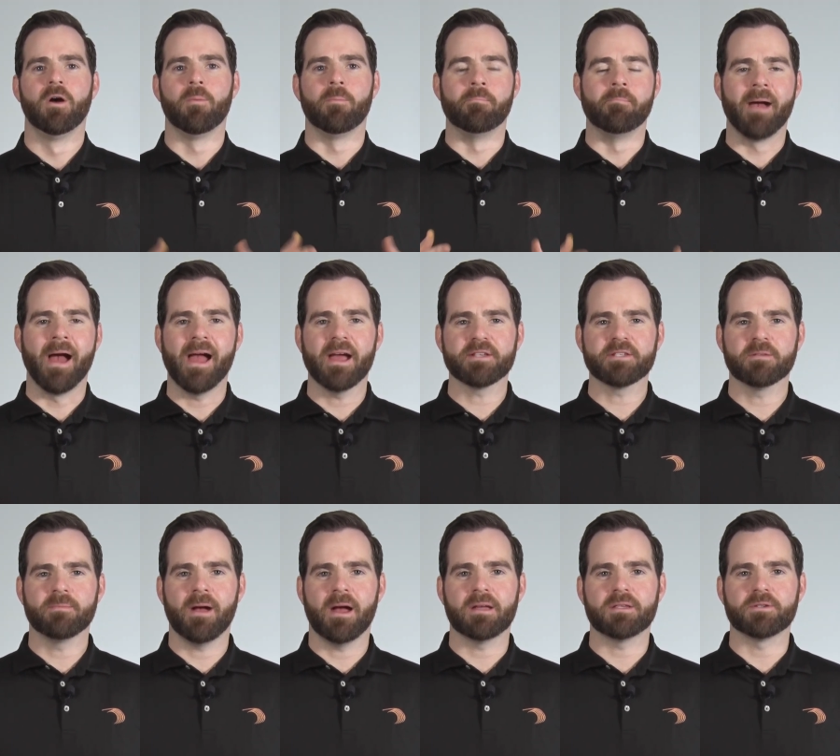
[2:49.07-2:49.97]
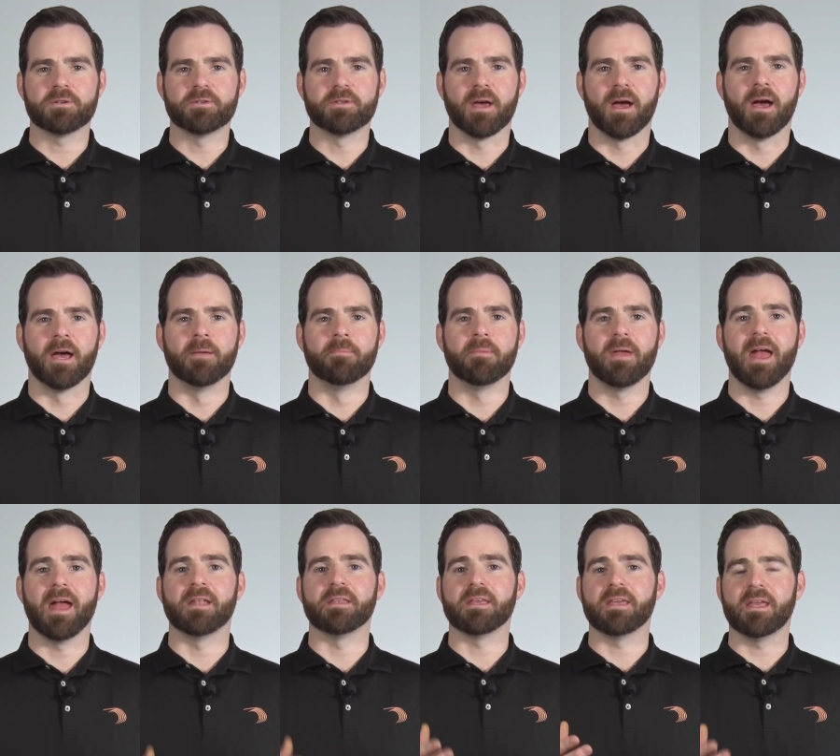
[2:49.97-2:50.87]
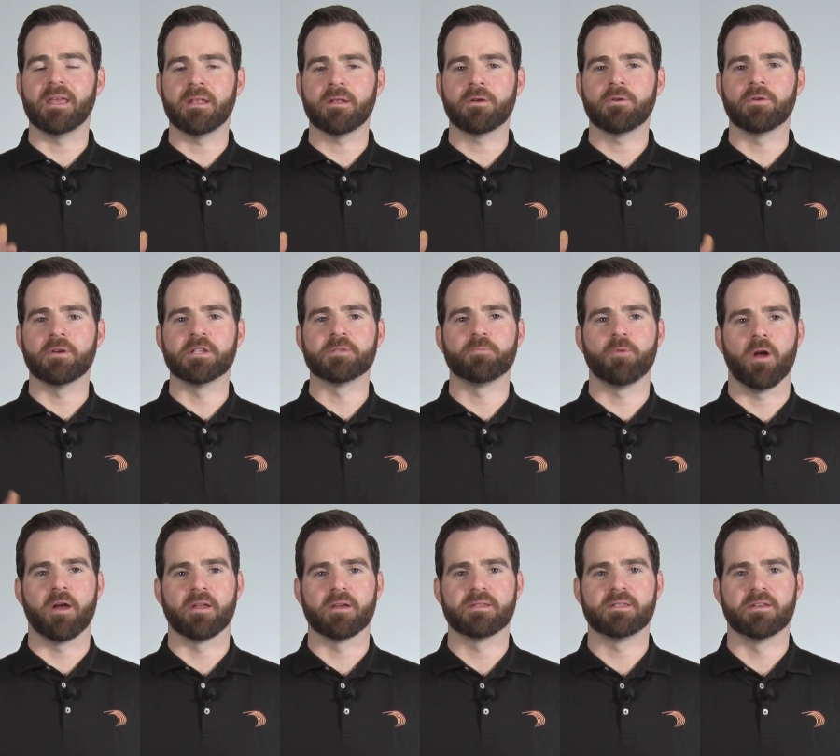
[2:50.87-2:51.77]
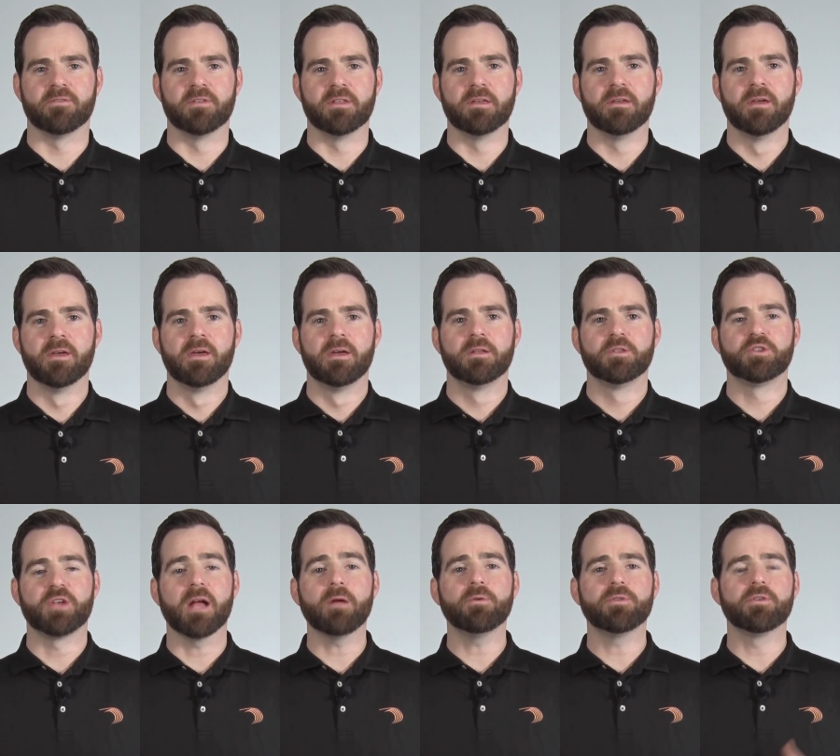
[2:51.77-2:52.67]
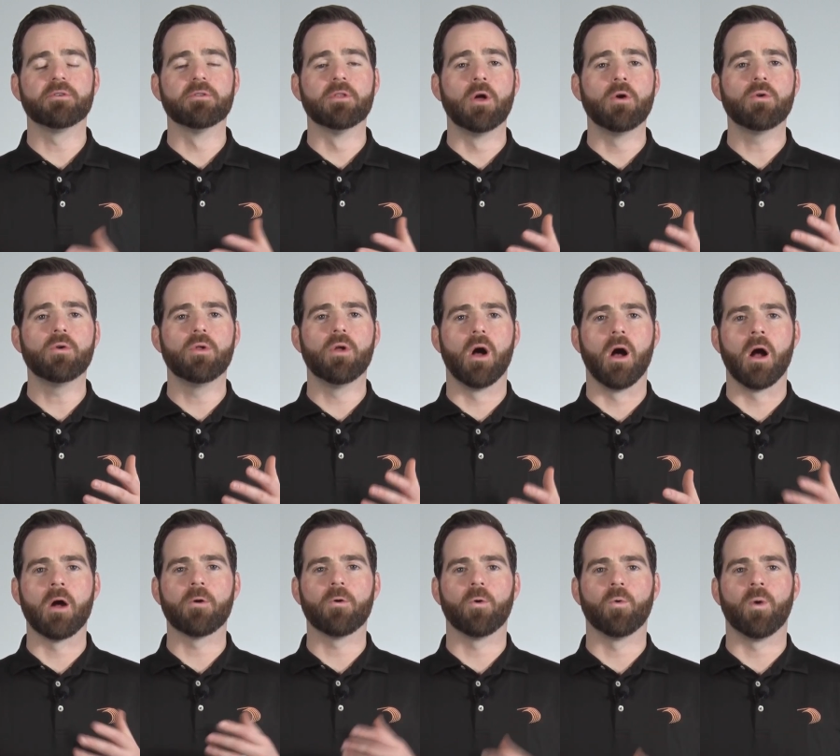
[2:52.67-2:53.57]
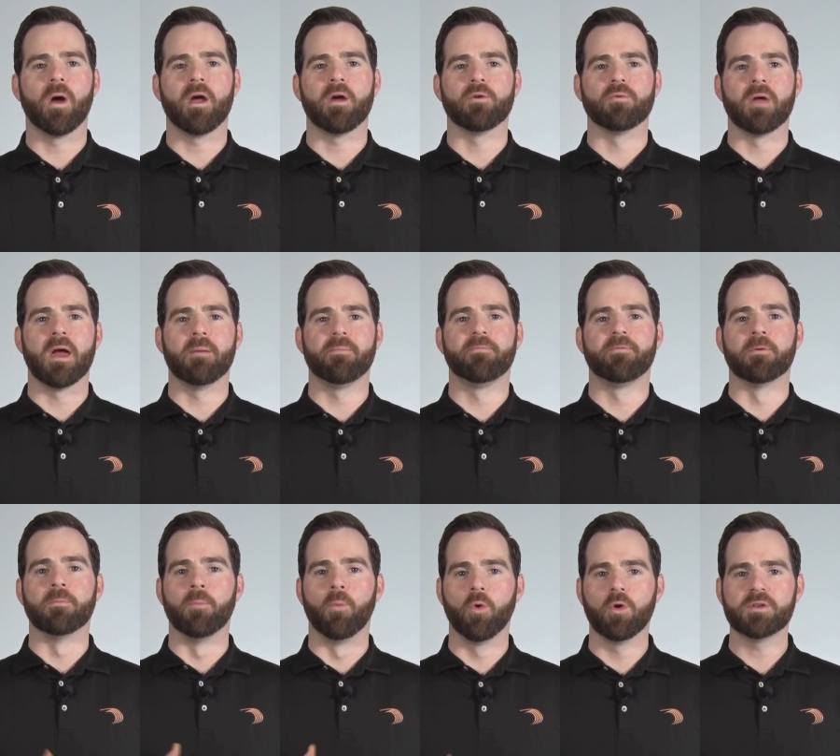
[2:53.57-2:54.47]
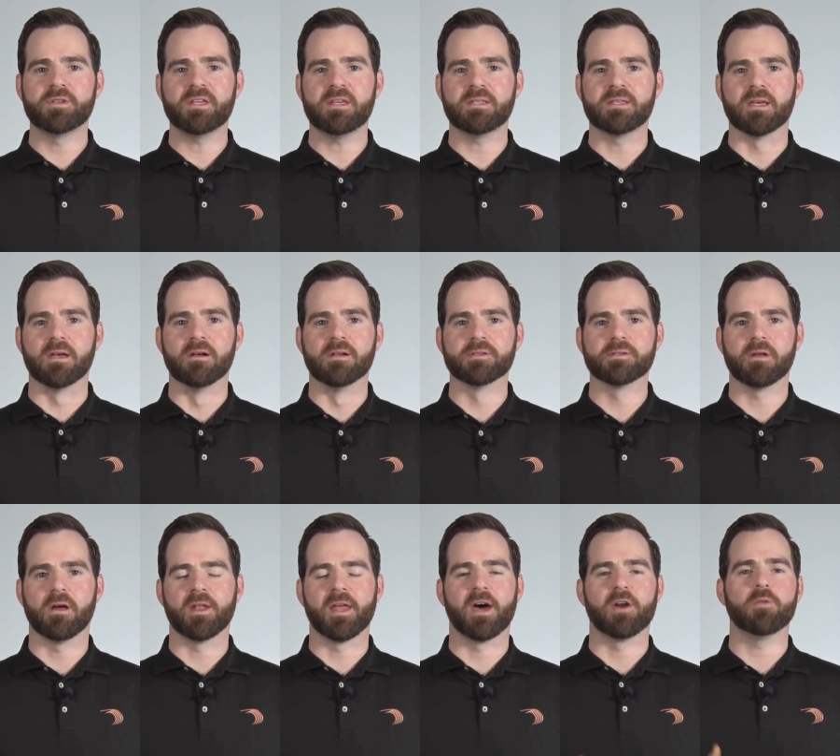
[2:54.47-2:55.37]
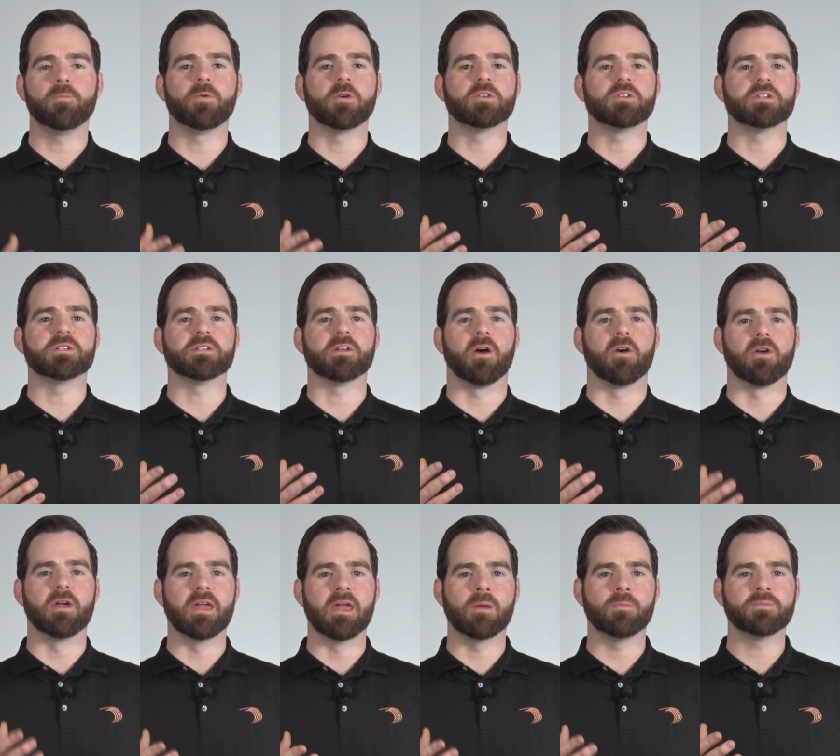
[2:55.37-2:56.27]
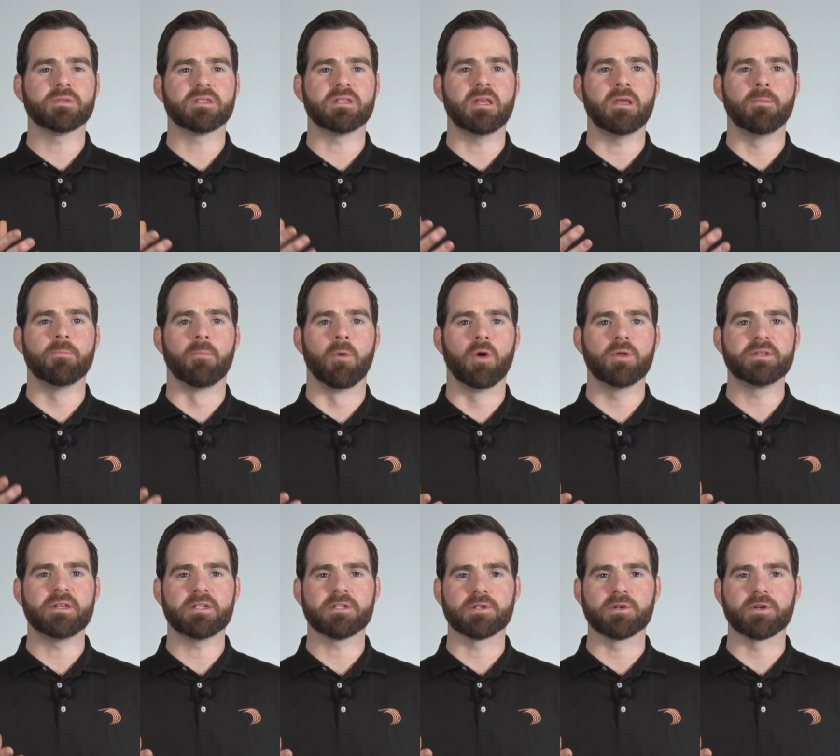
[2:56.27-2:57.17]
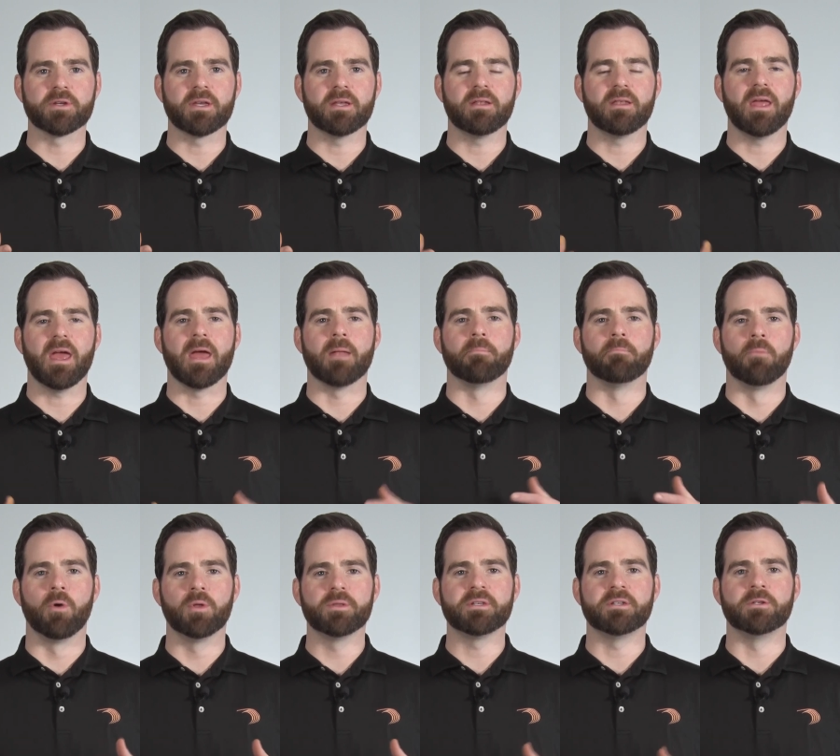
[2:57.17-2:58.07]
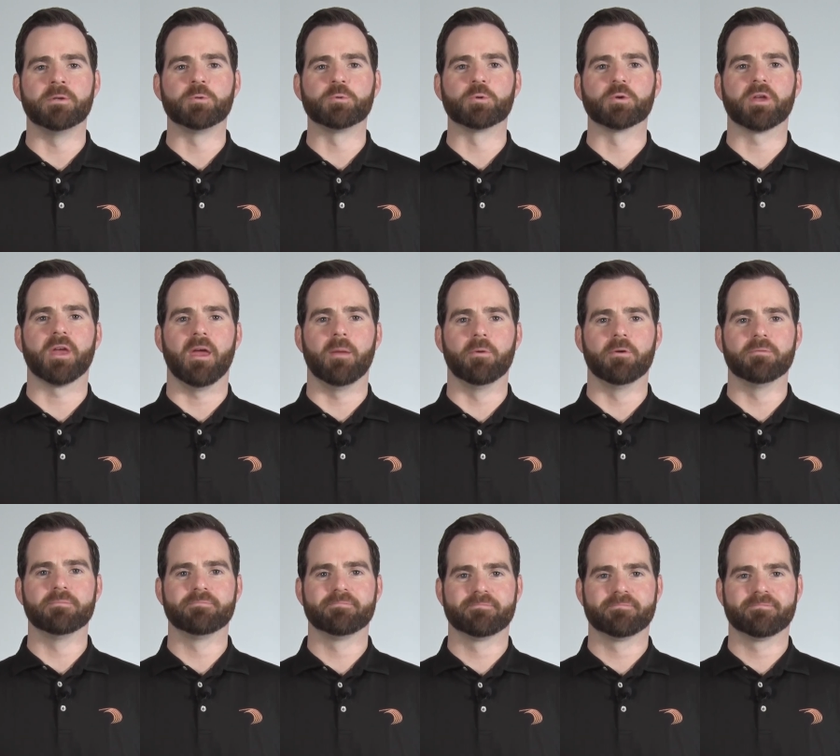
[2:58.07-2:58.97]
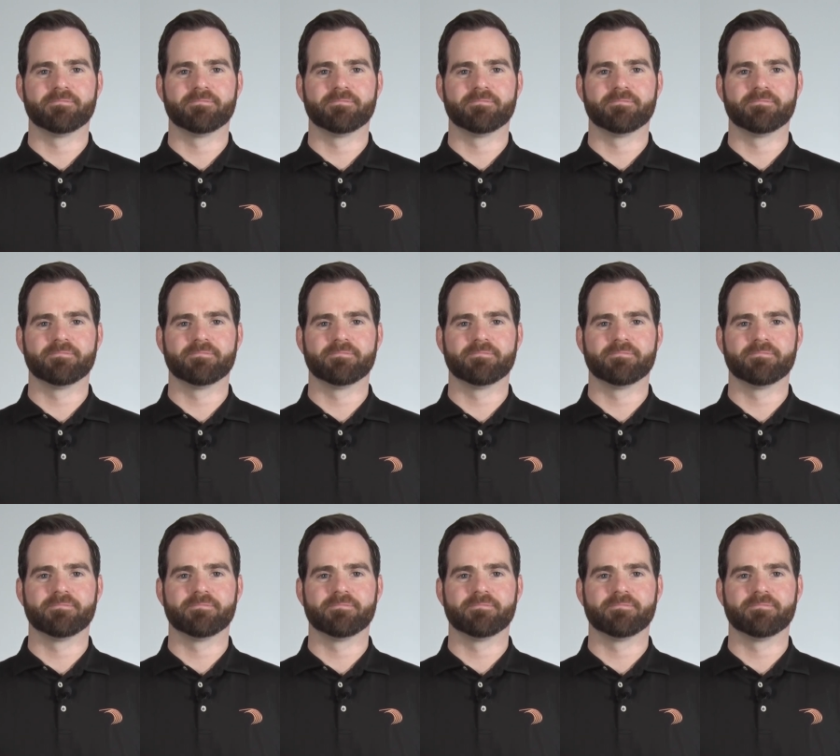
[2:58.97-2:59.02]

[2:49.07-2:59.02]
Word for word: Maximize your time and increase productivity Check with your local Encore Wire rep for more details on how to purchase our MC multi-circuit and multi-neutral cable.